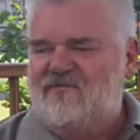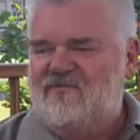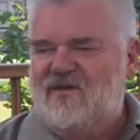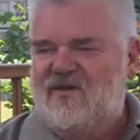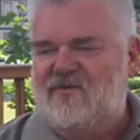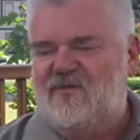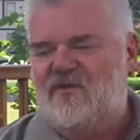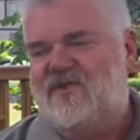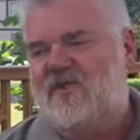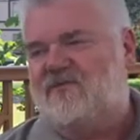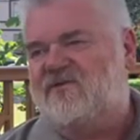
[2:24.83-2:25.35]

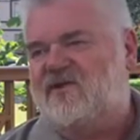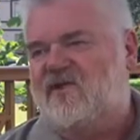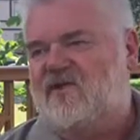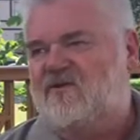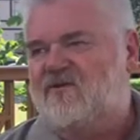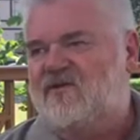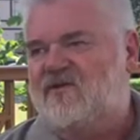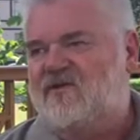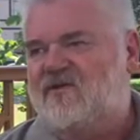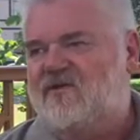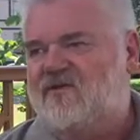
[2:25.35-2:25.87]
people kept telling
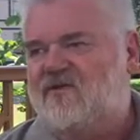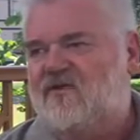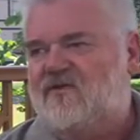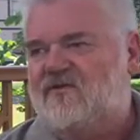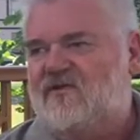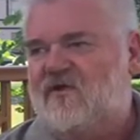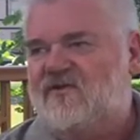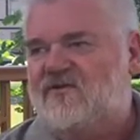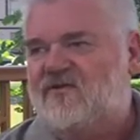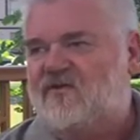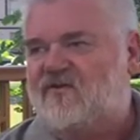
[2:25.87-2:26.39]
me,
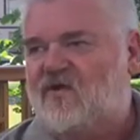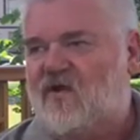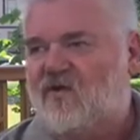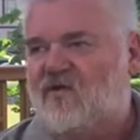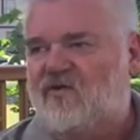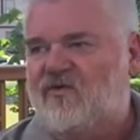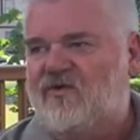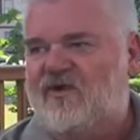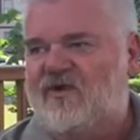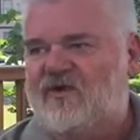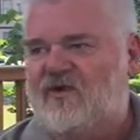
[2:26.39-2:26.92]
lots of
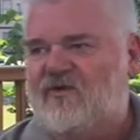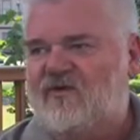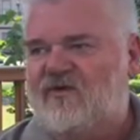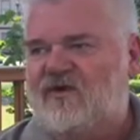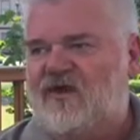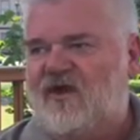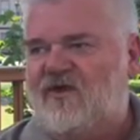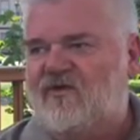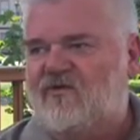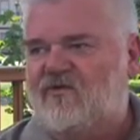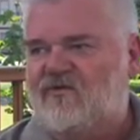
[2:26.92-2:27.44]
gold there and
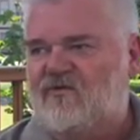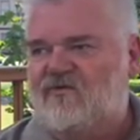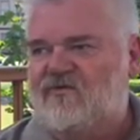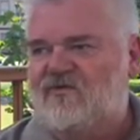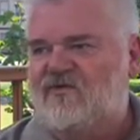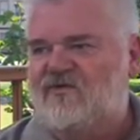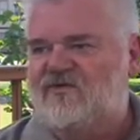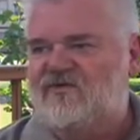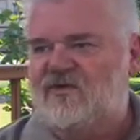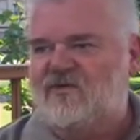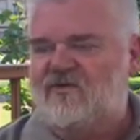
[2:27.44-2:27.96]

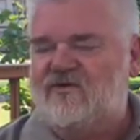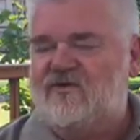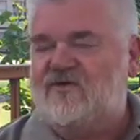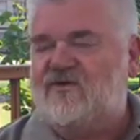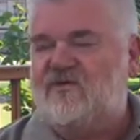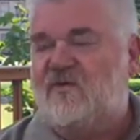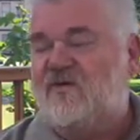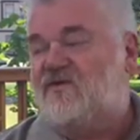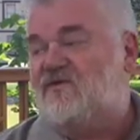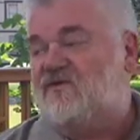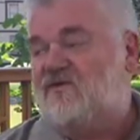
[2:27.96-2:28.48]
kangaroos, so I
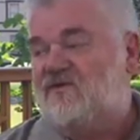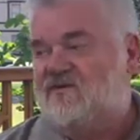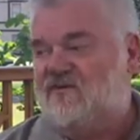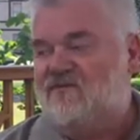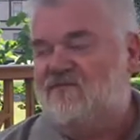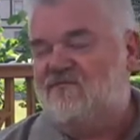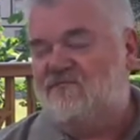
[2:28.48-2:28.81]
expected,